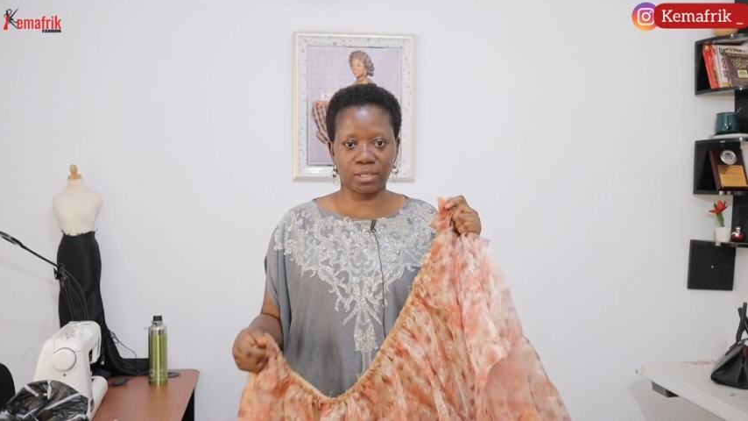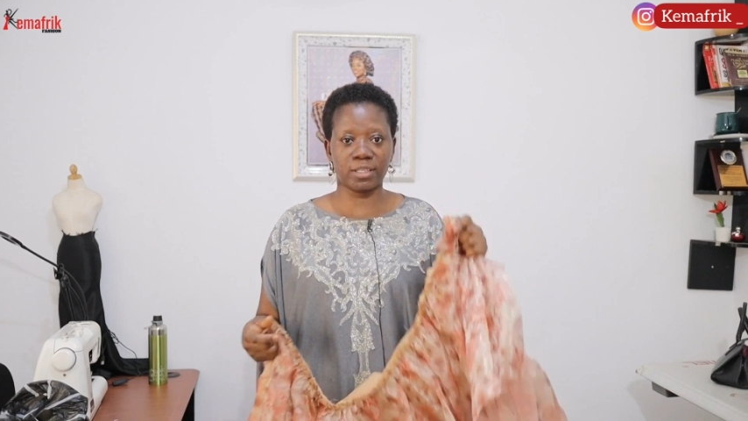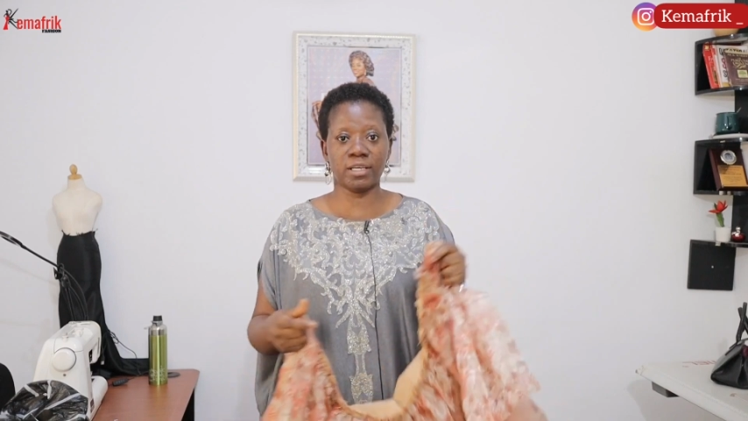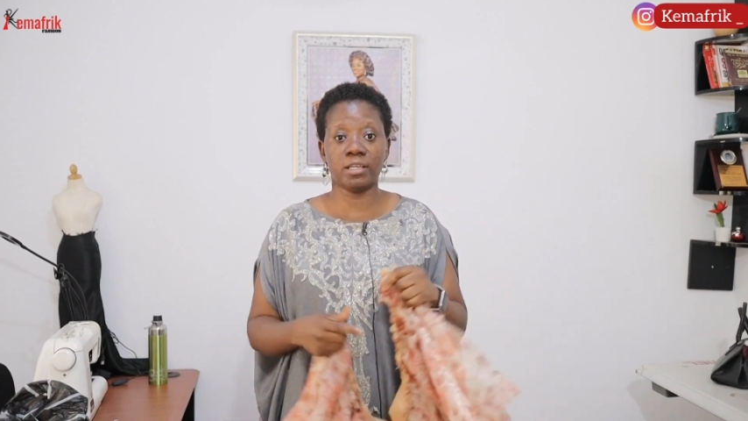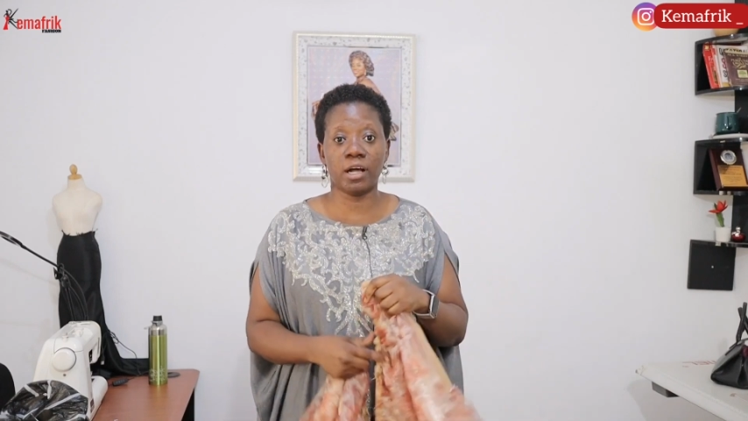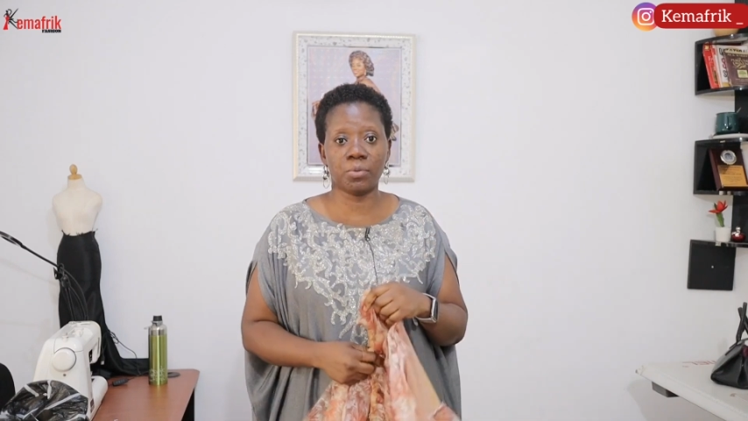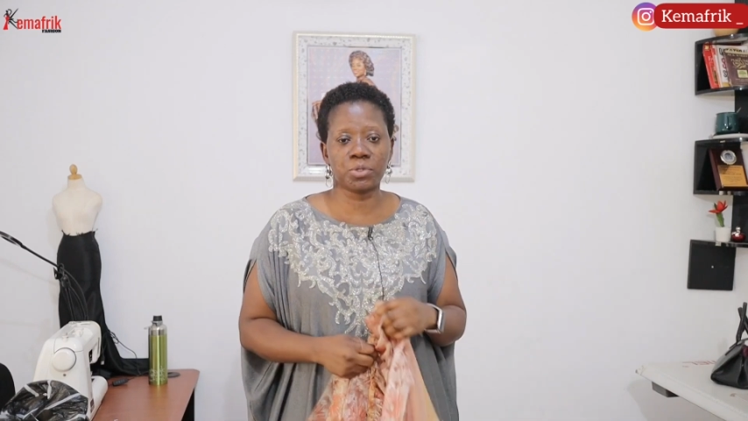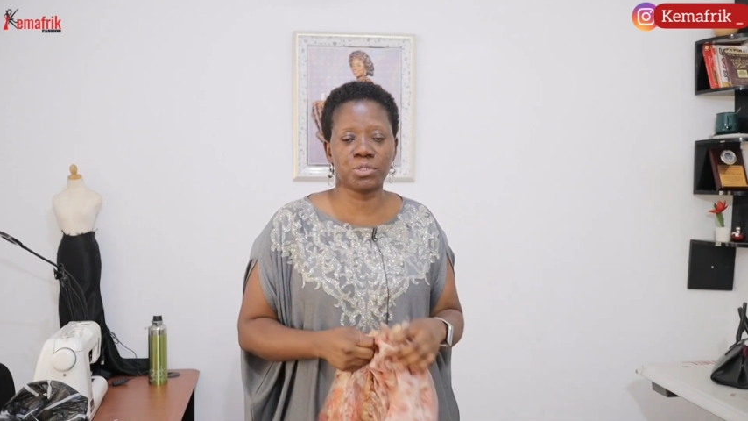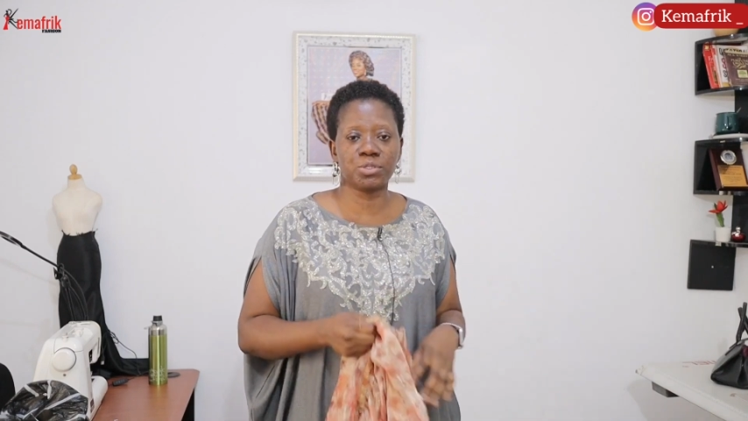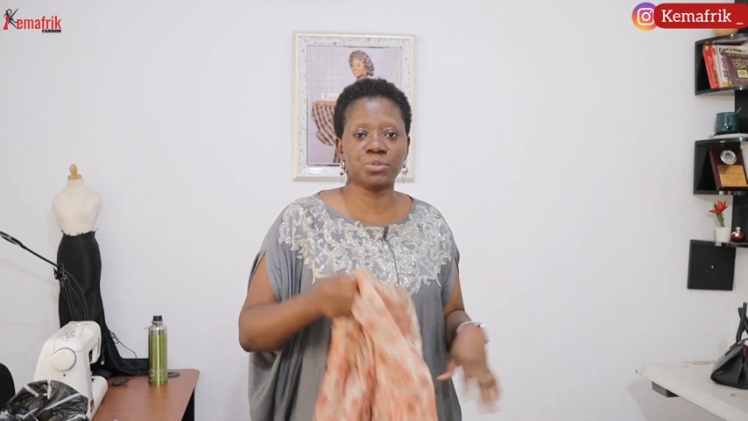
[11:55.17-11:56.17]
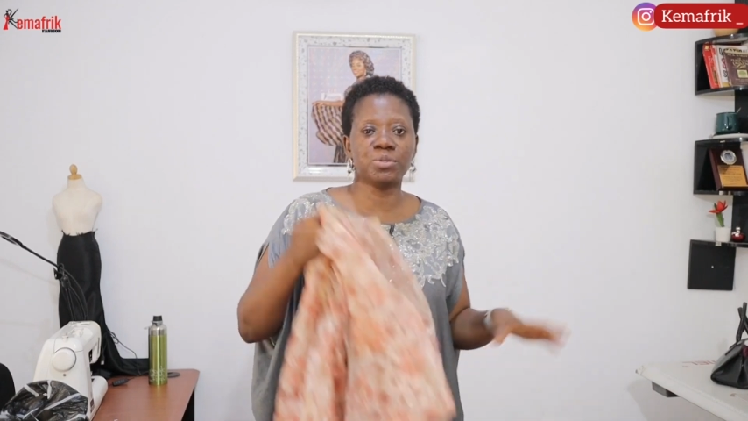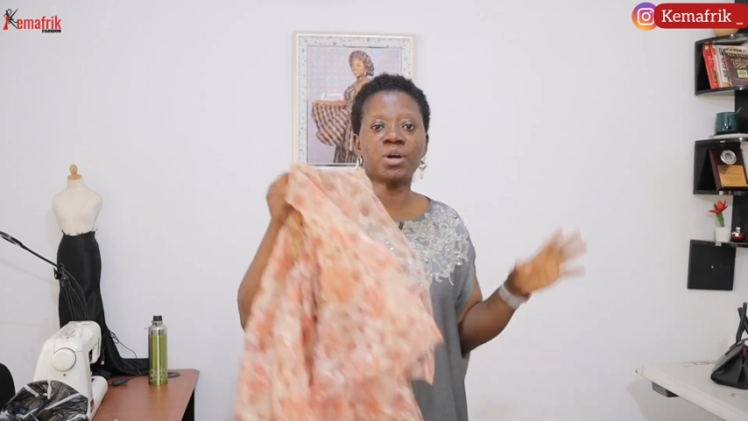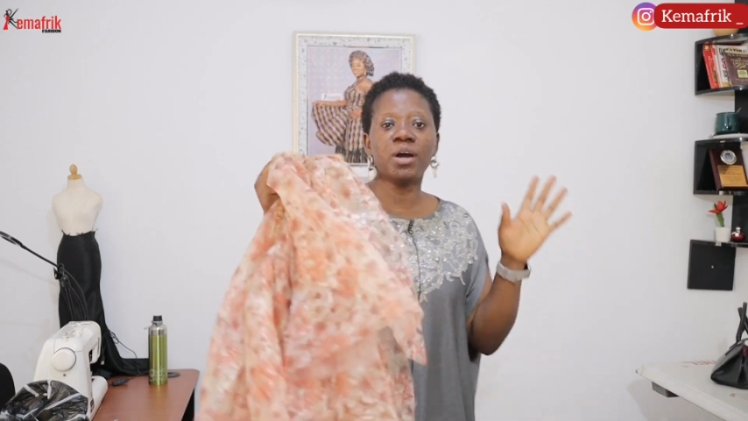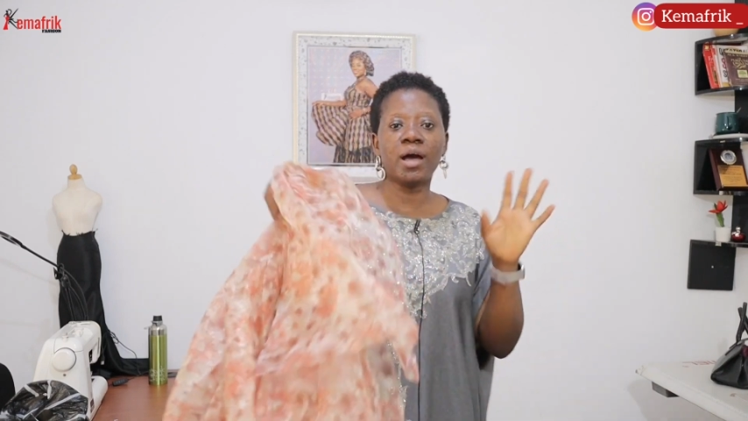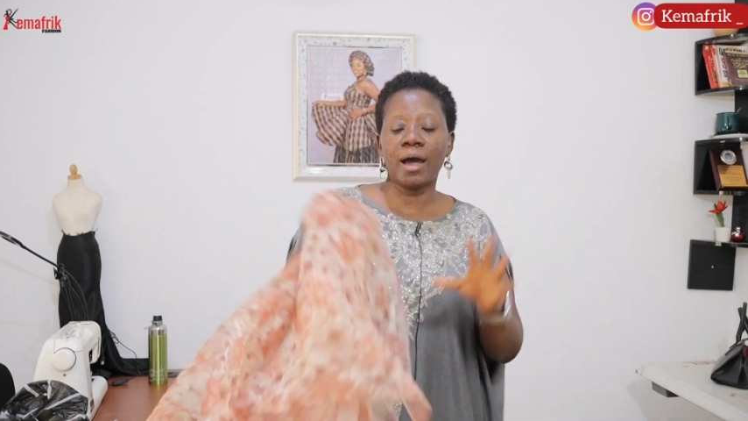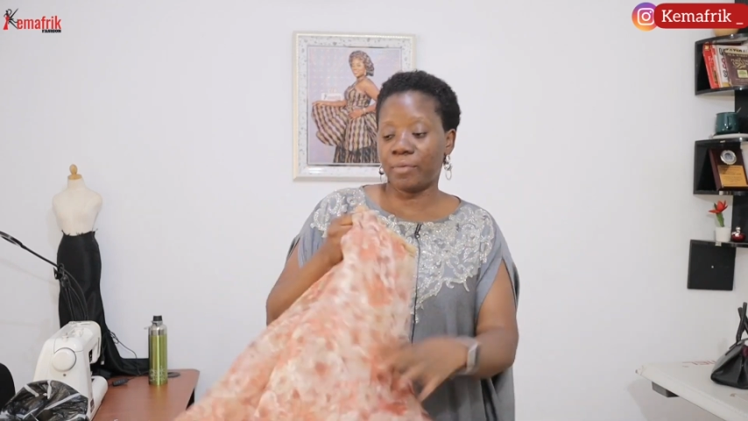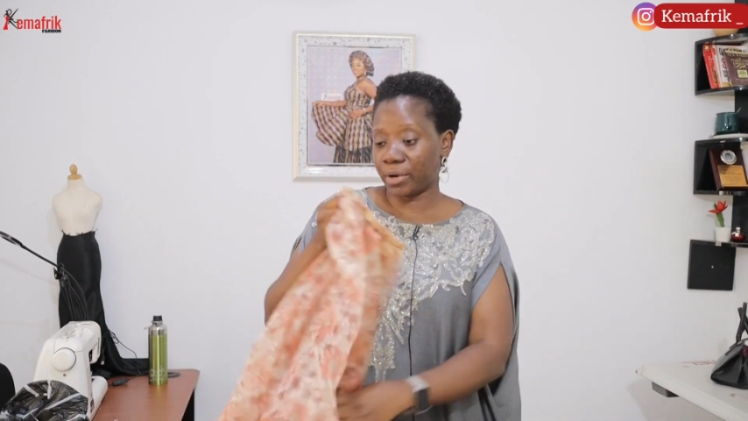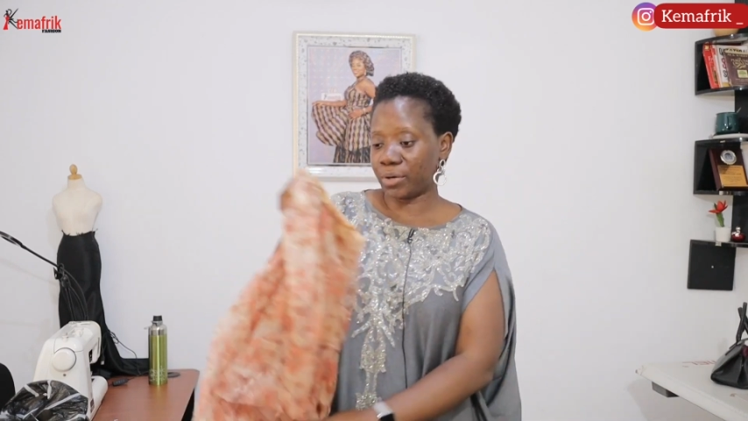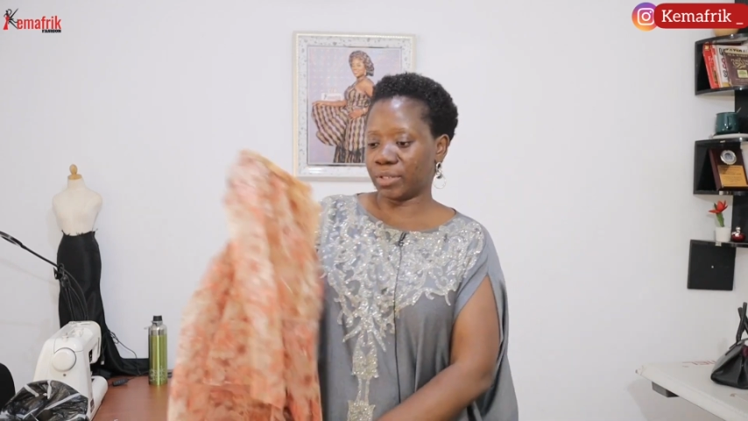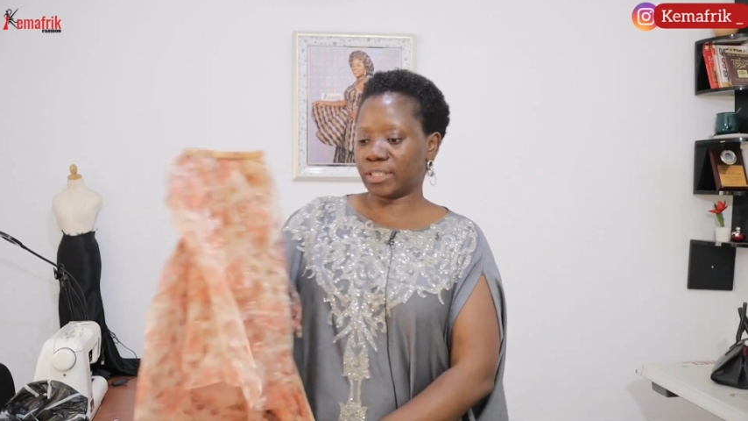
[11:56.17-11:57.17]
telling her what to do,
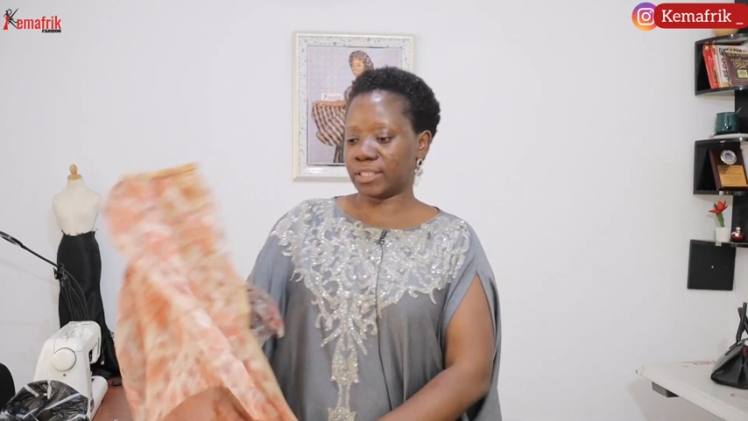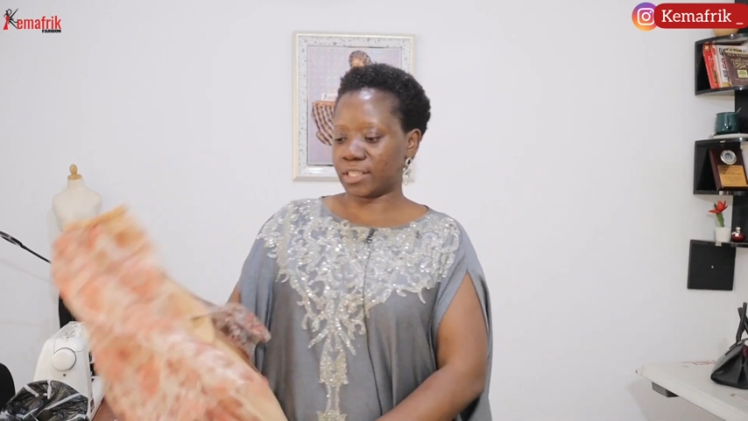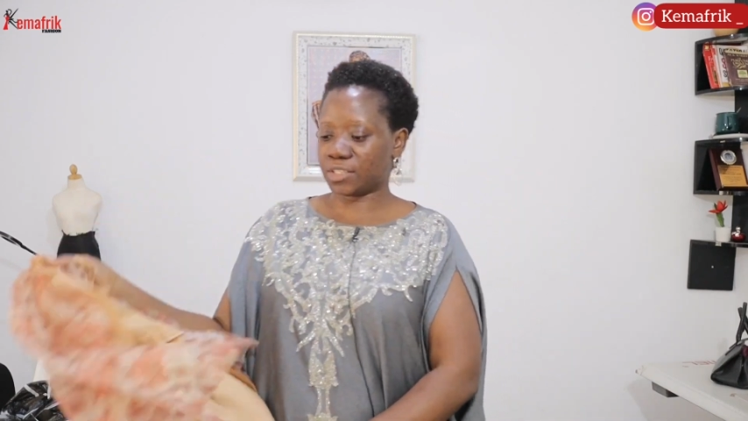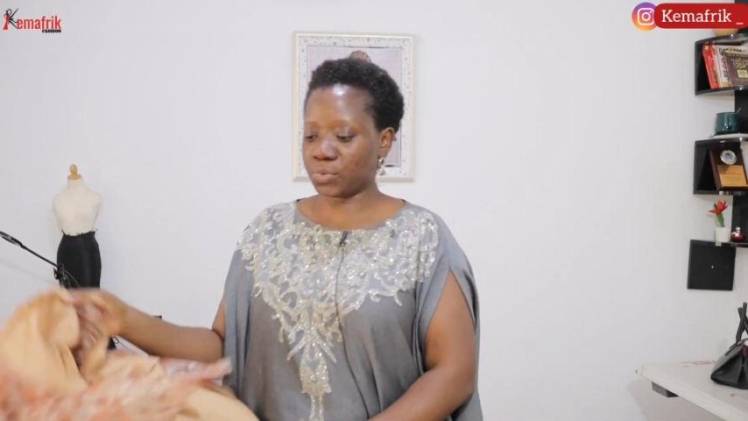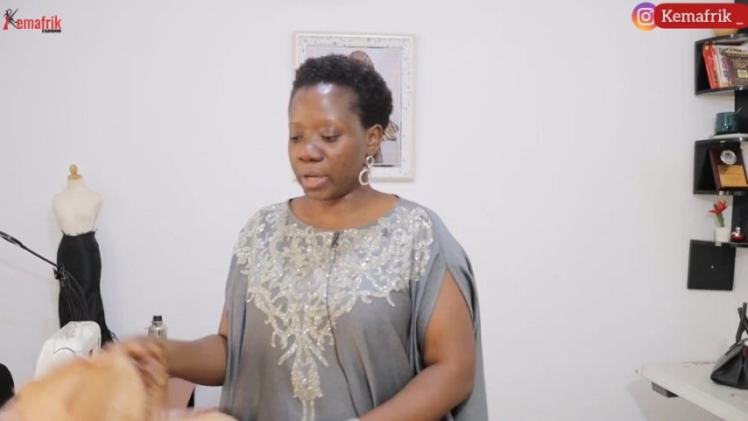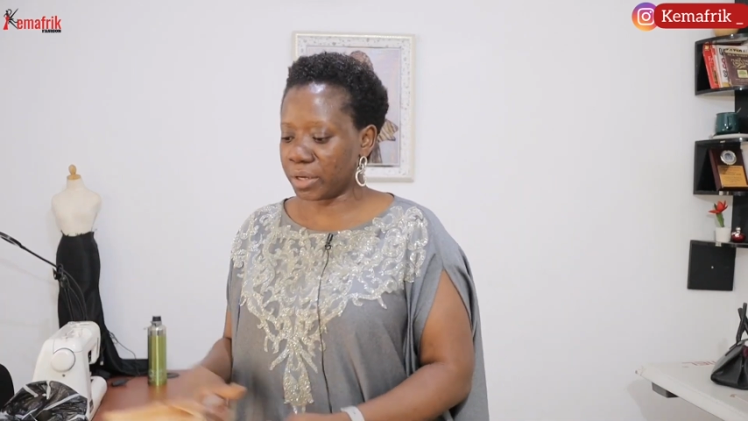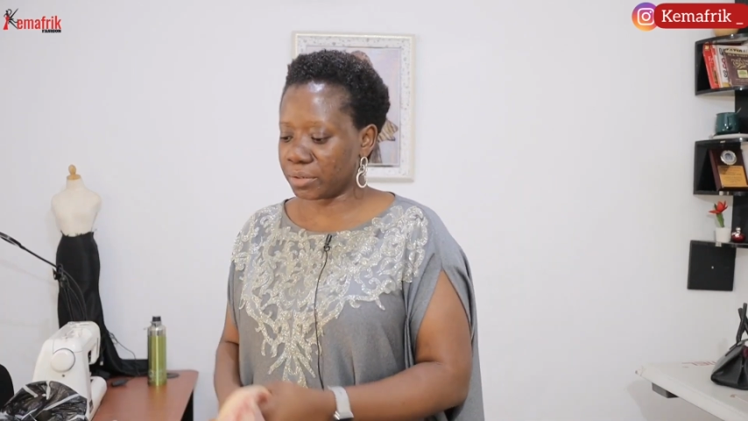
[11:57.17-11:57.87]
recording as well.